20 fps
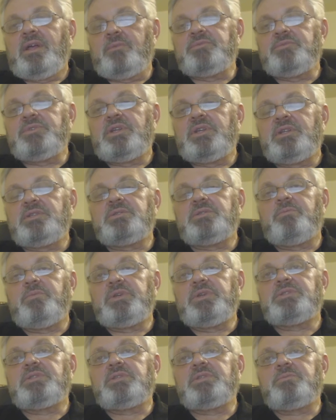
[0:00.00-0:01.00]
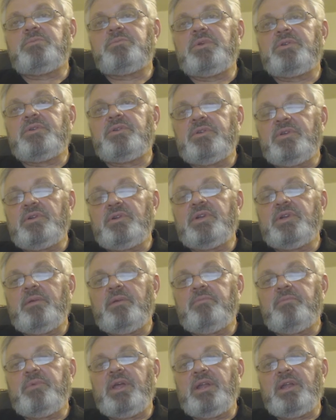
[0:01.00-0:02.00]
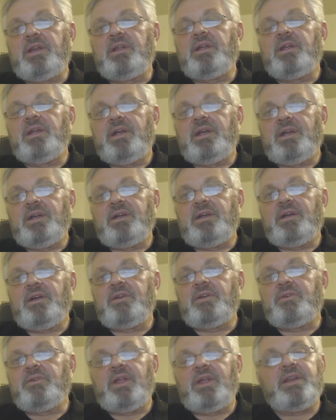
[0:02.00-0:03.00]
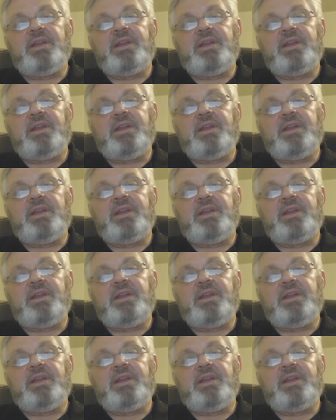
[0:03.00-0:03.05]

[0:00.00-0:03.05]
comes in as a business builder, you'll get paid 100.